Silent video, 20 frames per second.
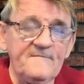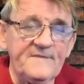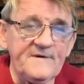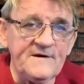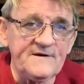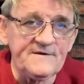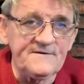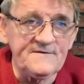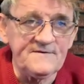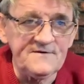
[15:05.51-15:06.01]

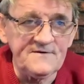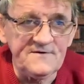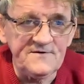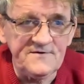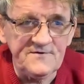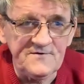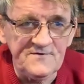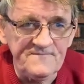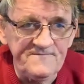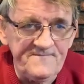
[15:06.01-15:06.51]
but
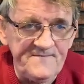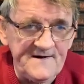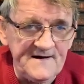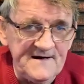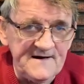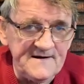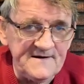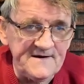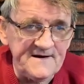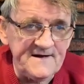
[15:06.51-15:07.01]
you'll
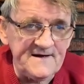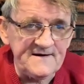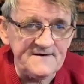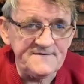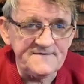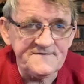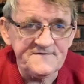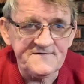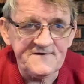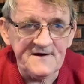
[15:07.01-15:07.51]
find
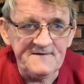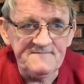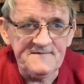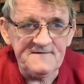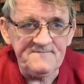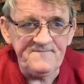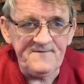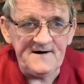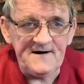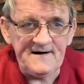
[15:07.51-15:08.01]
that
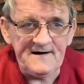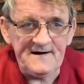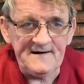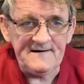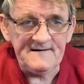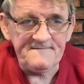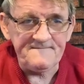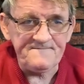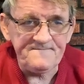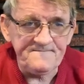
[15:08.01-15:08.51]

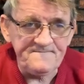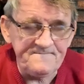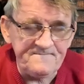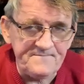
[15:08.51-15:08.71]
75%